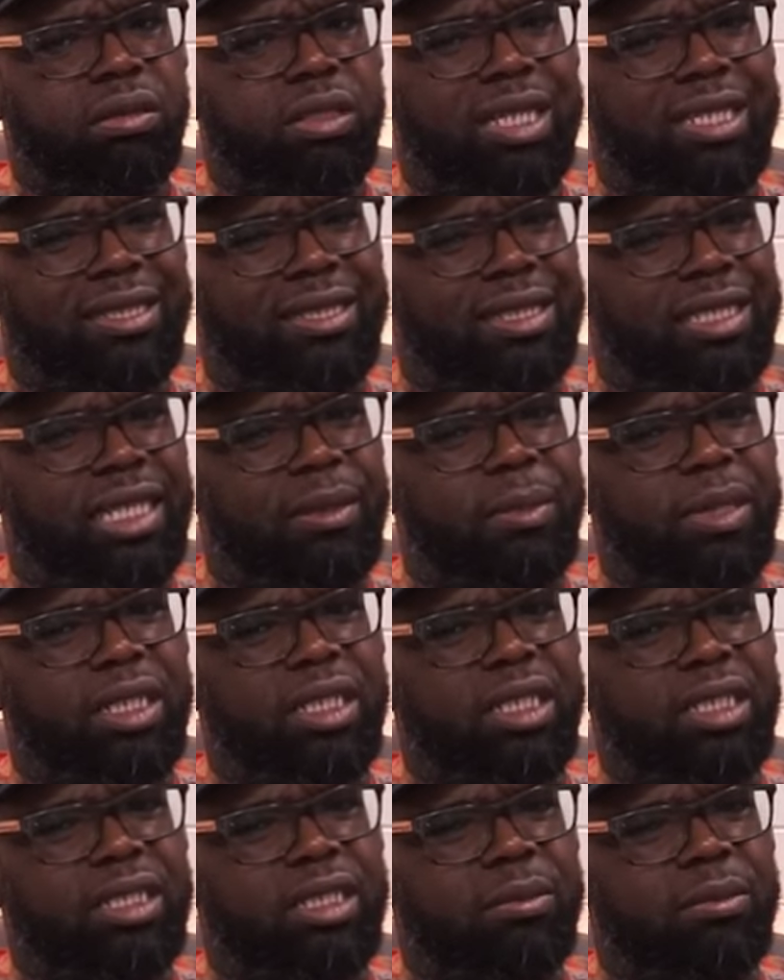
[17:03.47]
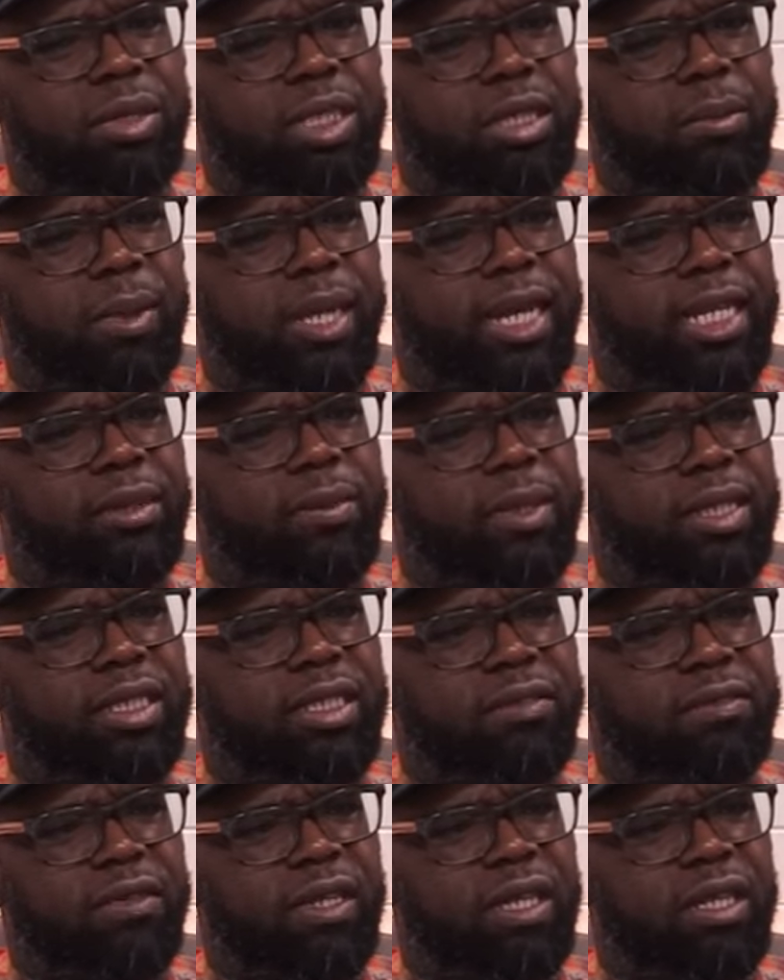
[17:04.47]
it's seemingly some deep aspects
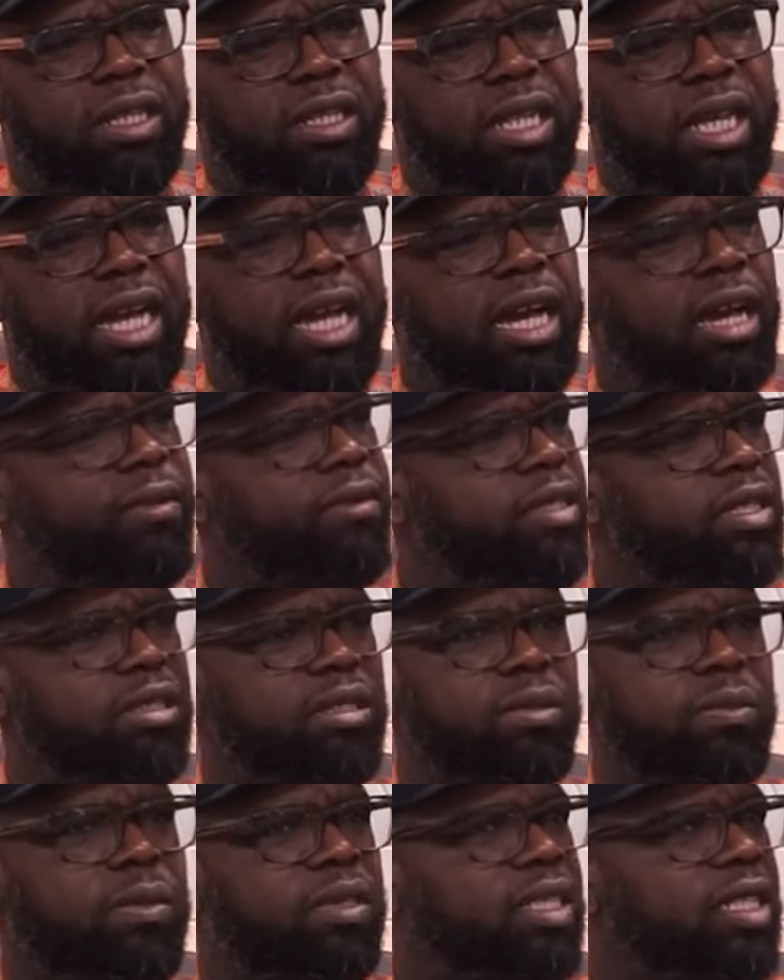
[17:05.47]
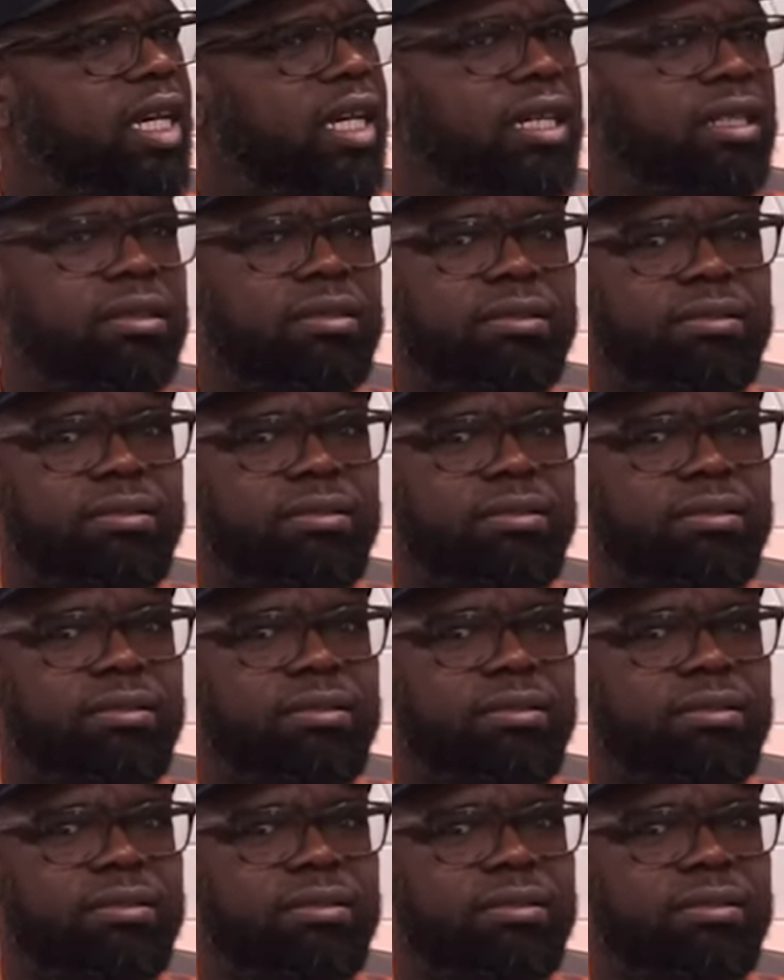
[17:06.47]
of our lives and it was like